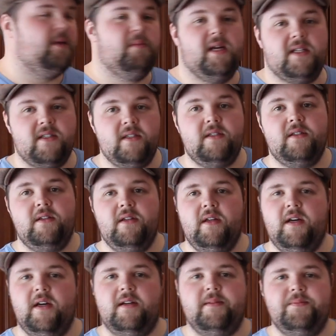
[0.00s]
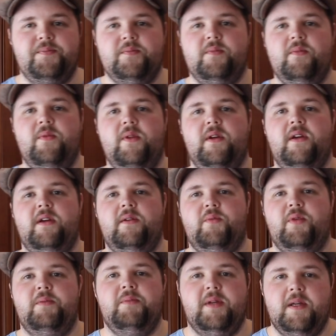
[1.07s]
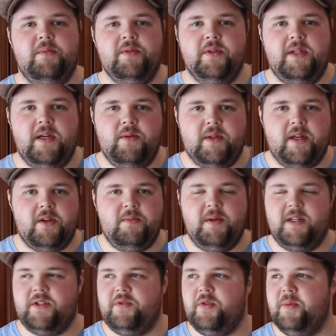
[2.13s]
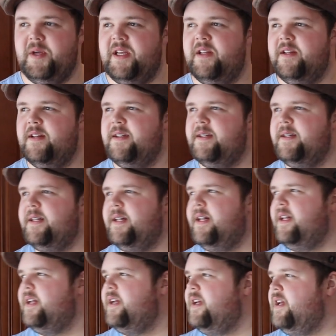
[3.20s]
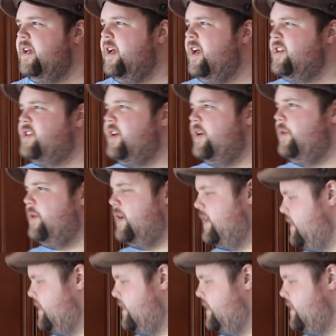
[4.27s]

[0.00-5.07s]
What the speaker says: a mess. It wouldn't be a brew day without a mess for me. So